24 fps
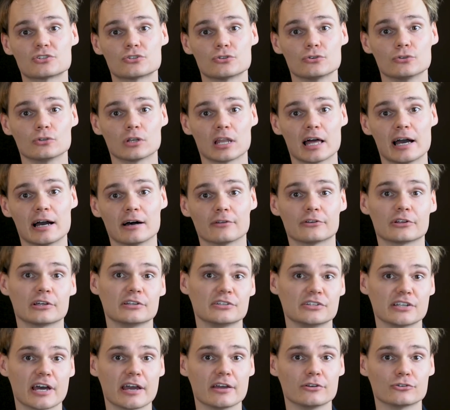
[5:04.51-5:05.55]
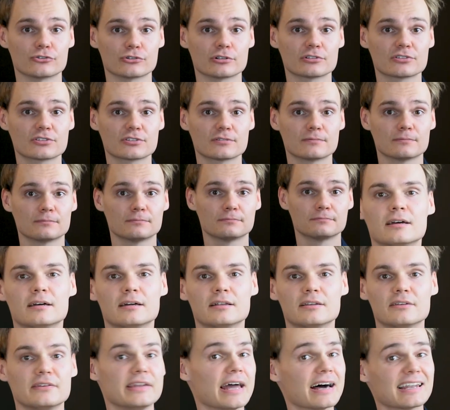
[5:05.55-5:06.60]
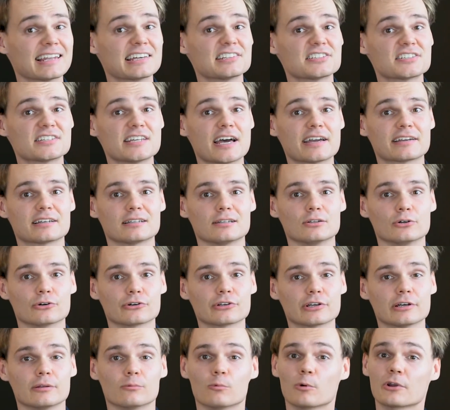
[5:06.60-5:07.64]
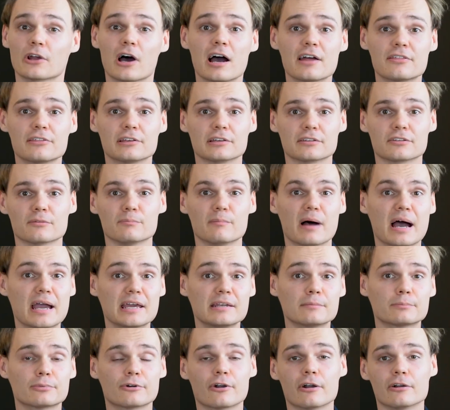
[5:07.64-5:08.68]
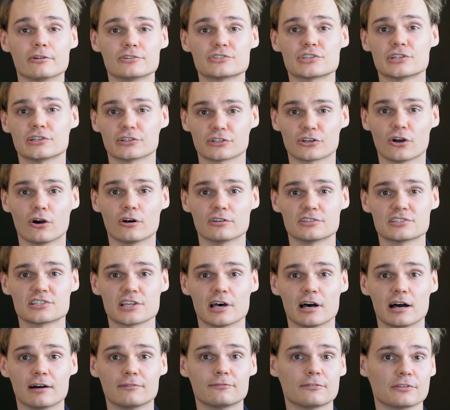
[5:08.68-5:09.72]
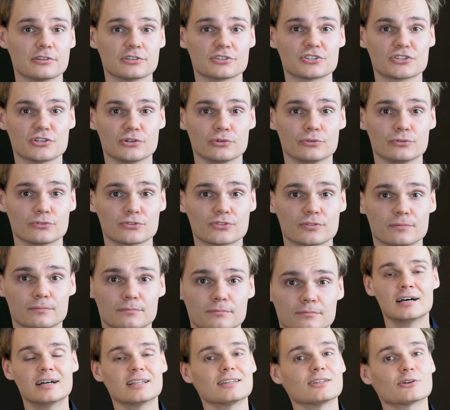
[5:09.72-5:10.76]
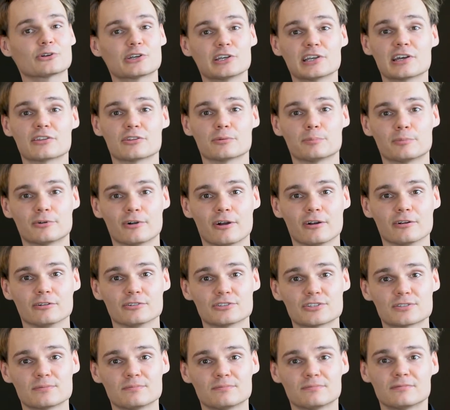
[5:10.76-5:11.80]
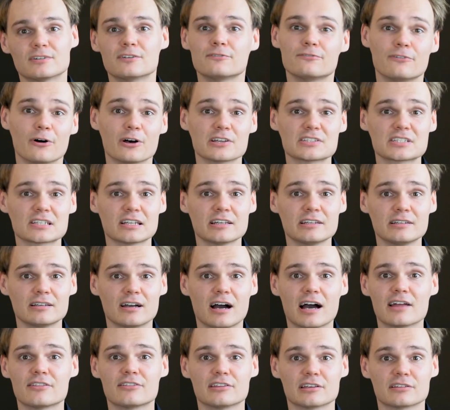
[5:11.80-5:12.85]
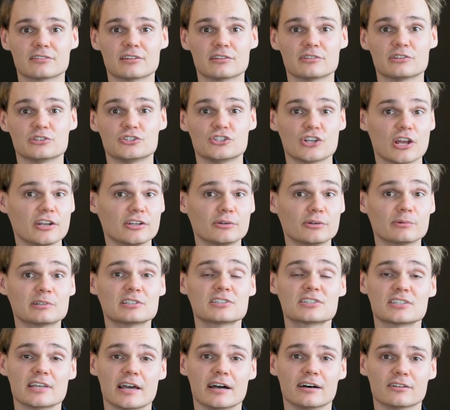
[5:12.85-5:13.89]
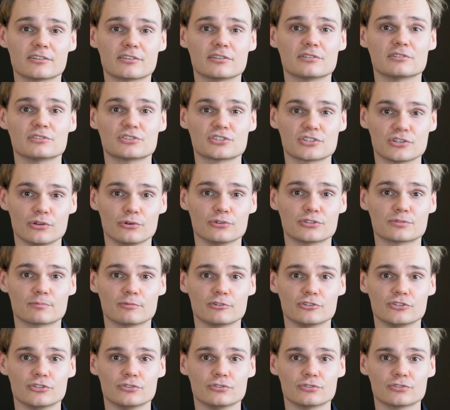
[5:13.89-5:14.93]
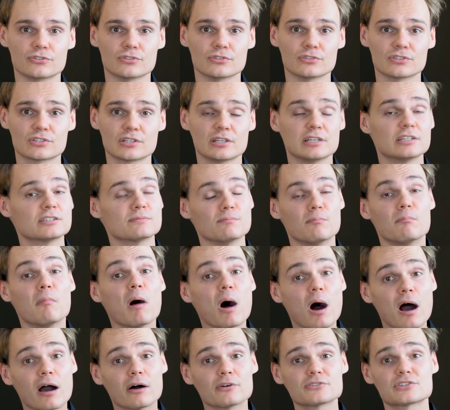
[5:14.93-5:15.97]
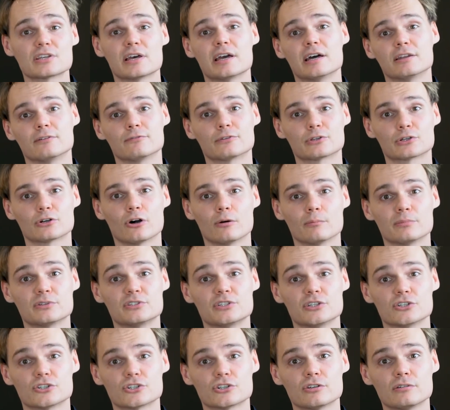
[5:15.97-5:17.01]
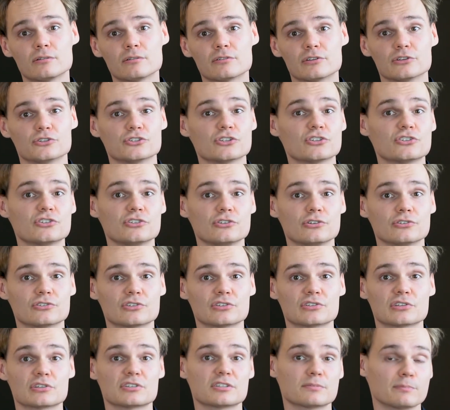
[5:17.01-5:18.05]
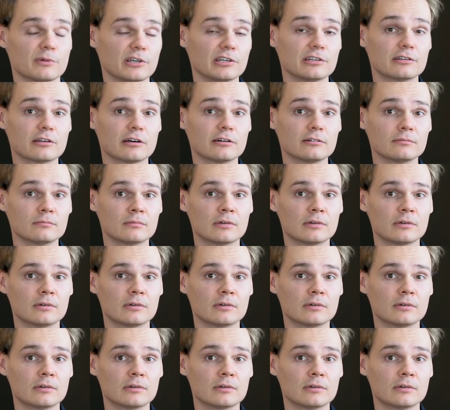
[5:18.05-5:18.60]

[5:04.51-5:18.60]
too loud and dangerous. Now let's take a look at what I think the main pros and cons are for the snooze. Looking at the pros, firstly, I think that the genuine sound that the snooze produces is miles ahead of the competition that just uses a speaker